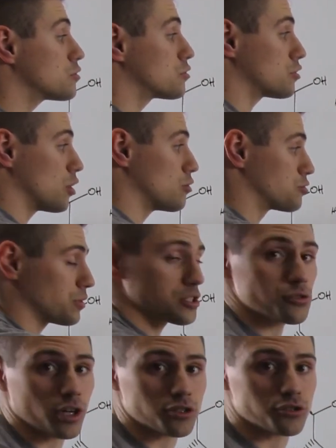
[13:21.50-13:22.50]
closed ring
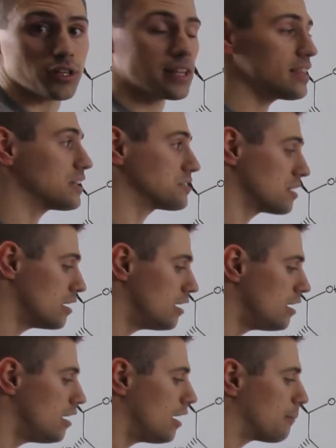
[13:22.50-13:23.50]
structure like this.
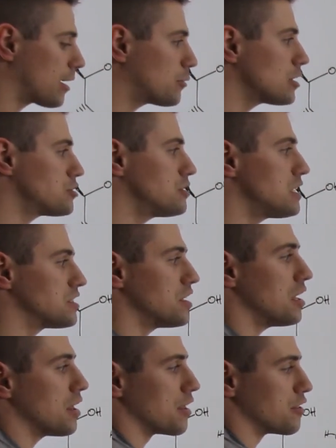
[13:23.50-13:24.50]
My question is,
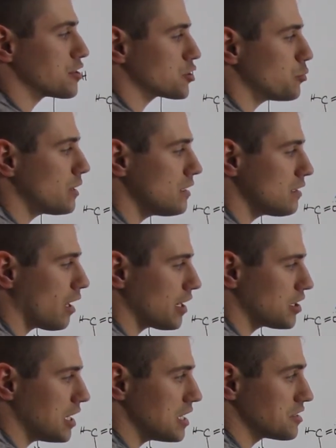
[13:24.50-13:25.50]
the squiggly
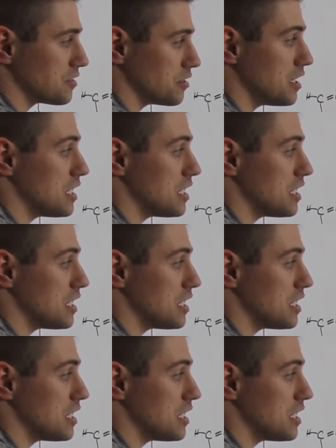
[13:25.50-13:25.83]
line is